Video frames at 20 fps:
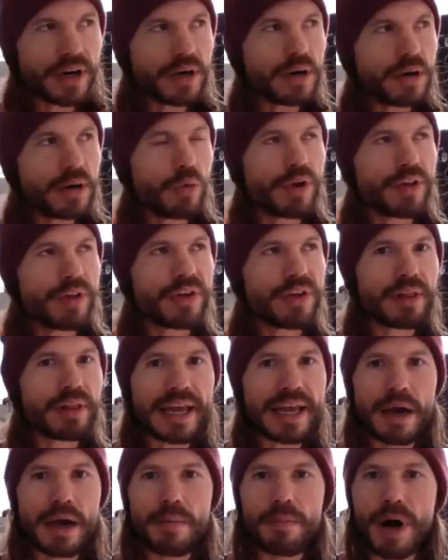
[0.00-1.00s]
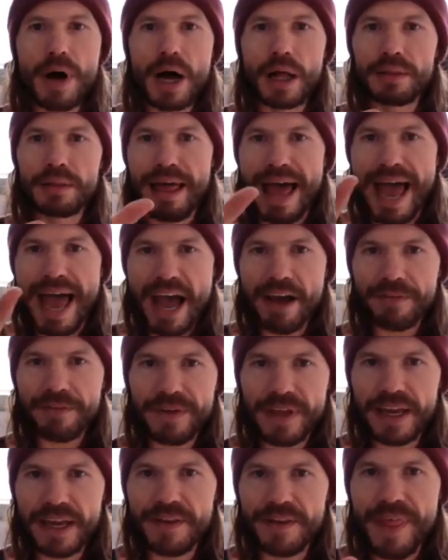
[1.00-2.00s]
Was there like a
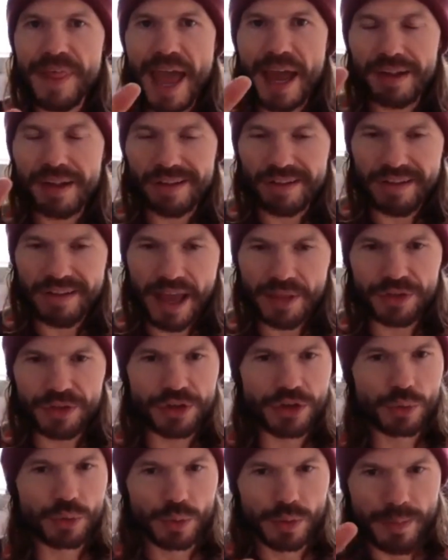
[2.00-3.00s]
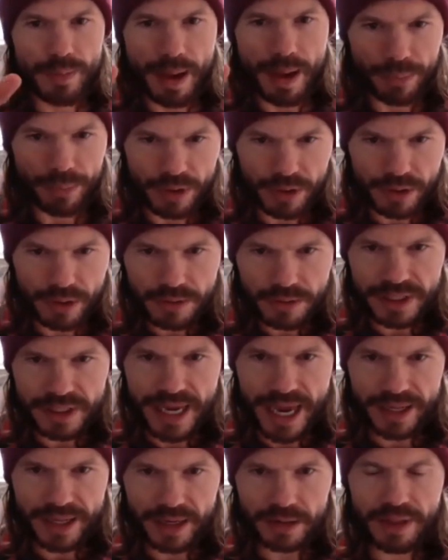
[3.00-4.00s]
laugh in that set that you remember
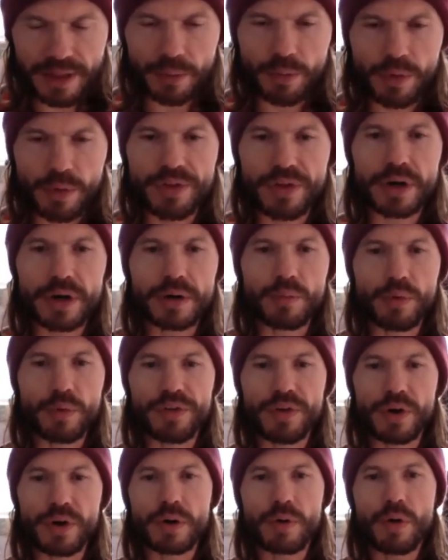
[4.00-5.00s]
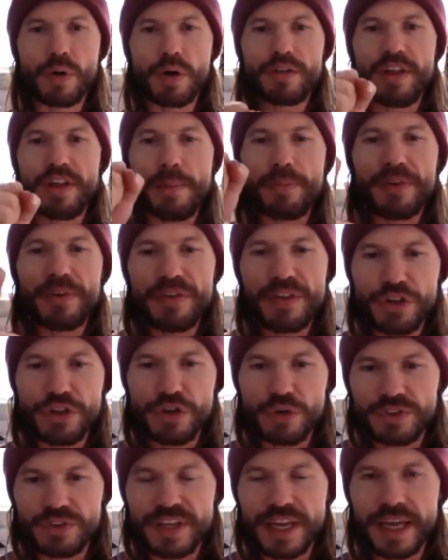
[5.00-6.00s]
getting? Like, was there something that
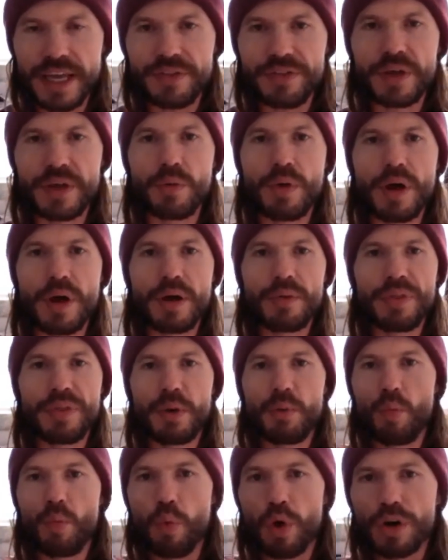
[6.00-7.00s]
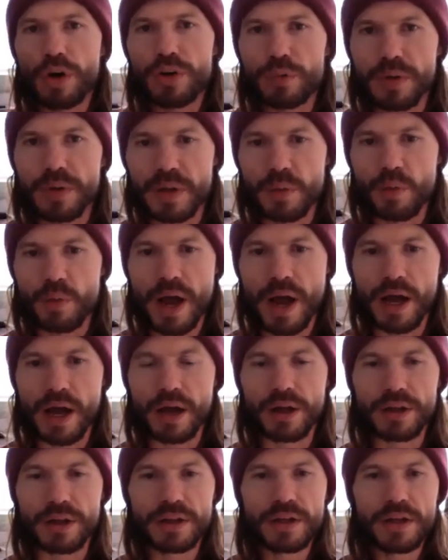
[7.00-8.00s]
you did that worked really
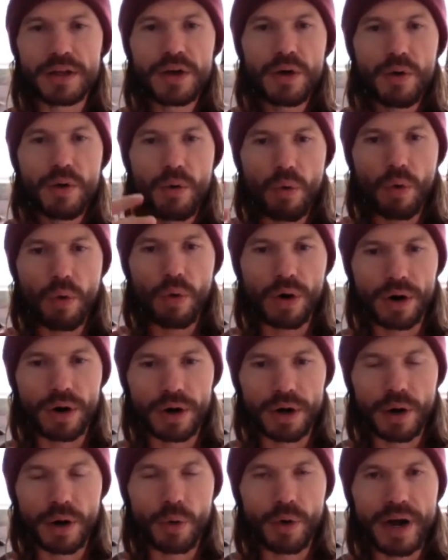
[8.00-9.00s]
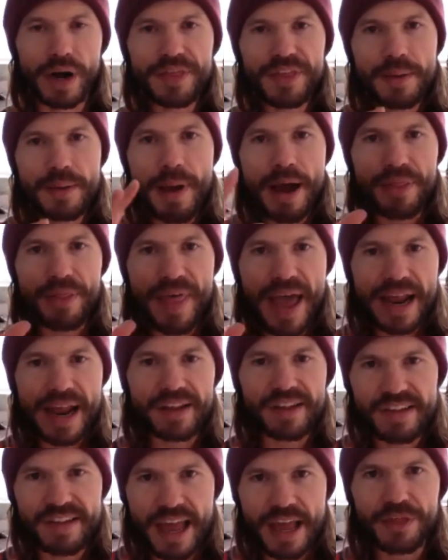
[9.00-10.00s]
well? or anything about that
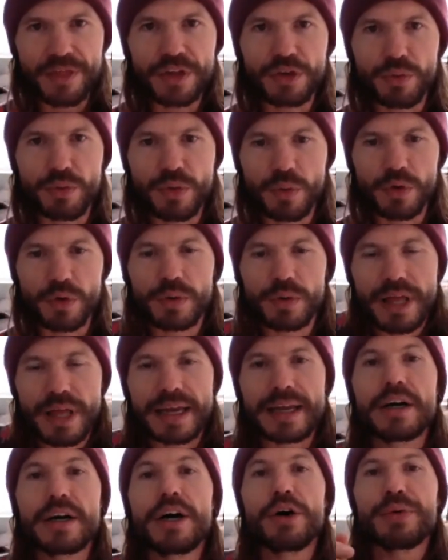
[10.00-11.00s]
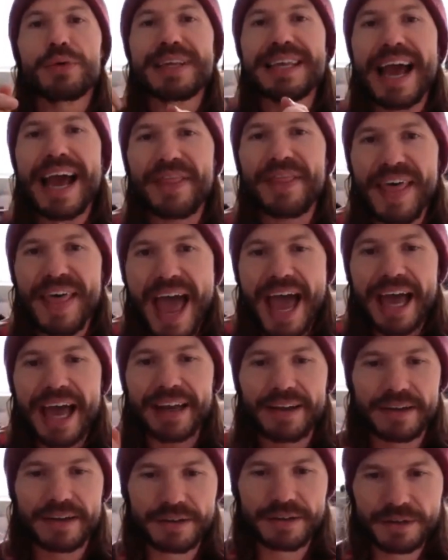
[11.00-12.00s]
set that you were like, oh yeah,
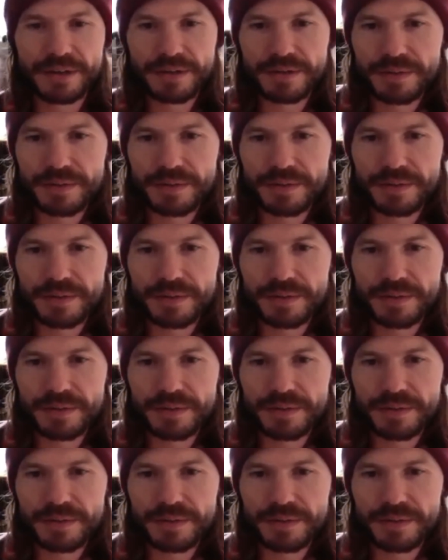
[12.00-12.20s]
that.